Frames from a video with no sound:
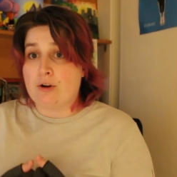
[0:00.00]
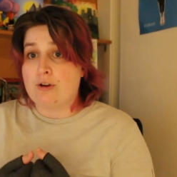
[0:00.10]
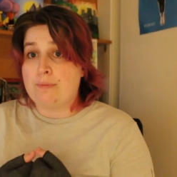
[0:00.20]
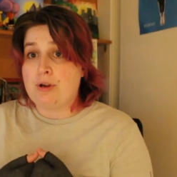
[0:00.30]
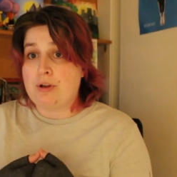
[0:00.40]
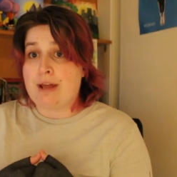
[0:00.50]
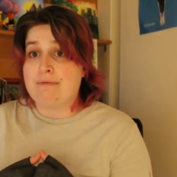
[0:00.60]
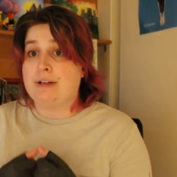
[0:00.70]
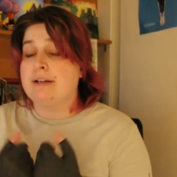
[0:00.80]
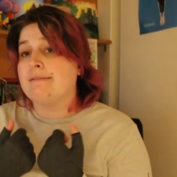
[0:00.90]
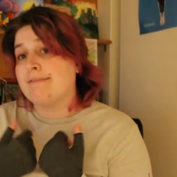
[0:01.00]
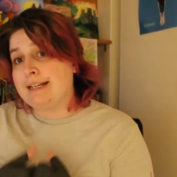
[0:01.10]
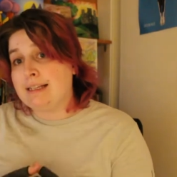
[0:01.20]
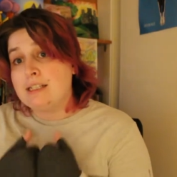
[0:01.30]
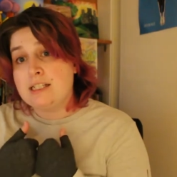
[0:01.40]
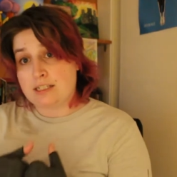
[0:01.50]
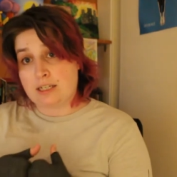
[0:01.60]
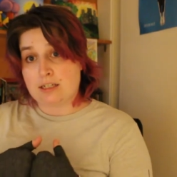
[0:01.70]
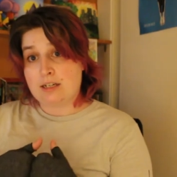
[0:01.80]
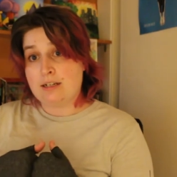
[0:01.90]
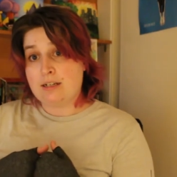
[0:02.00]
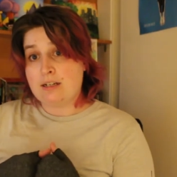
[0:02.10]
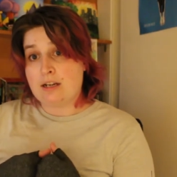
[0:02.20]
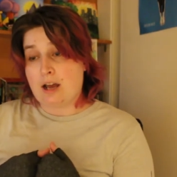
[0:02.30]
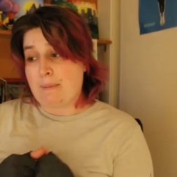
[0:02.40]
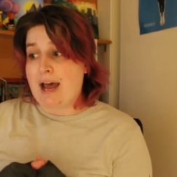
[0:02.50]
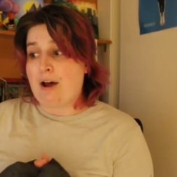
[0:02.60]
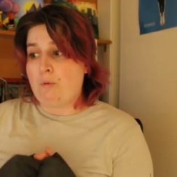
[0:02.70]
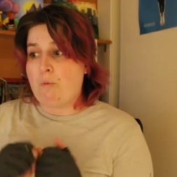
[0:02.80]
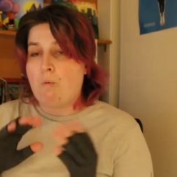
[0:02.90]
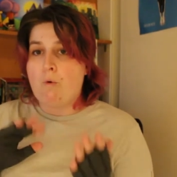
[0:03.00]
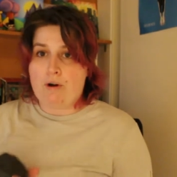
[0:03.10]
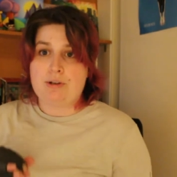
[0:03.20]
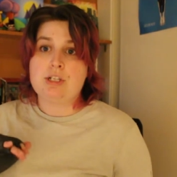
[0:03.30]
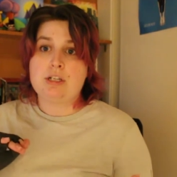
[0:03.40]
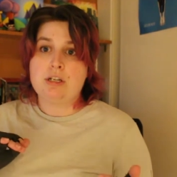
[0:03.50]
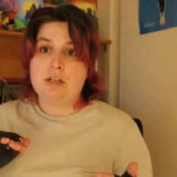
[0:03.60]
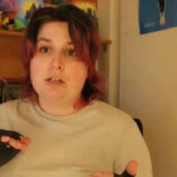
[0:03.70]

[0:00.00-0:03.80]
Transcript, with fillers: open and very realistic about what